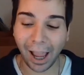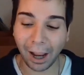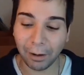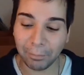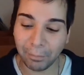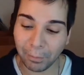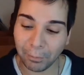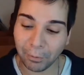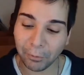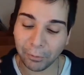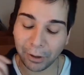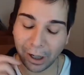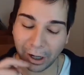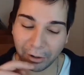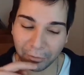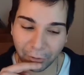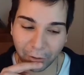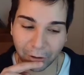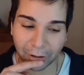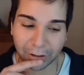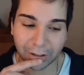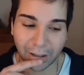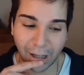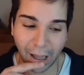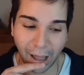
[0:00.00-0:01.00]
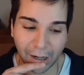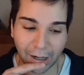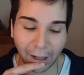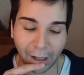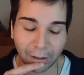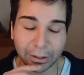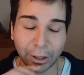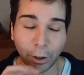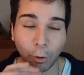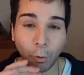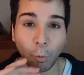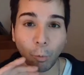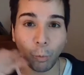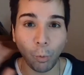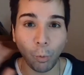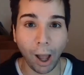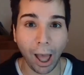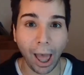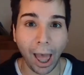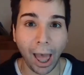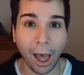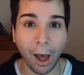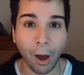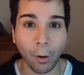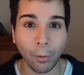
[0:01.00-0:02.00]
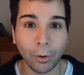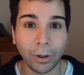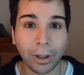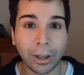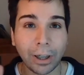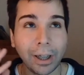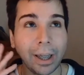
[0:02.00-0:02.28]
I remember when I first got it, I was like, wow,